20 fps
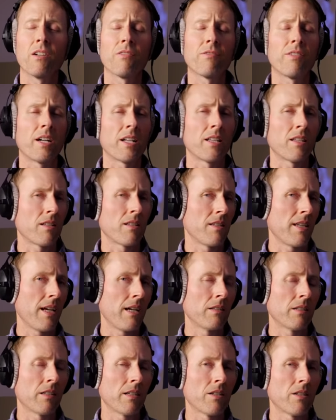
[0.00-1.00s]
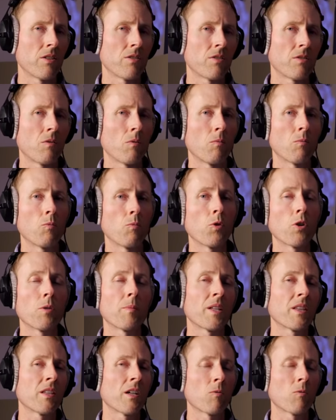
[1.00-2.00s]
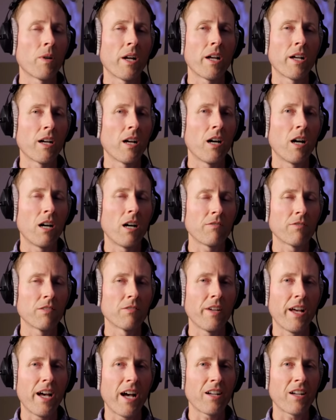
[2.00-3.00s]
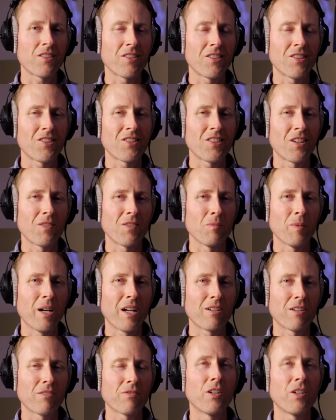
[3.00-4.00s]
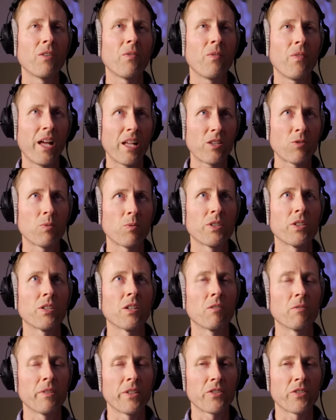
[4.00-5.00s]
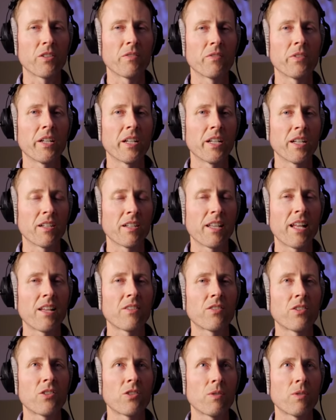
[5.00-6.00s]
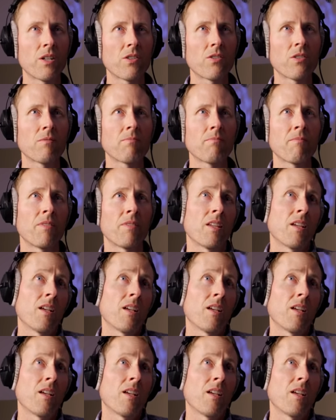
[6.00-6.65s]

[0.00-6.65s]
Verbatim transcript: you're finding that the talent is worming their way off of axis of the microphone, that's when you're at risk of getting into that situation.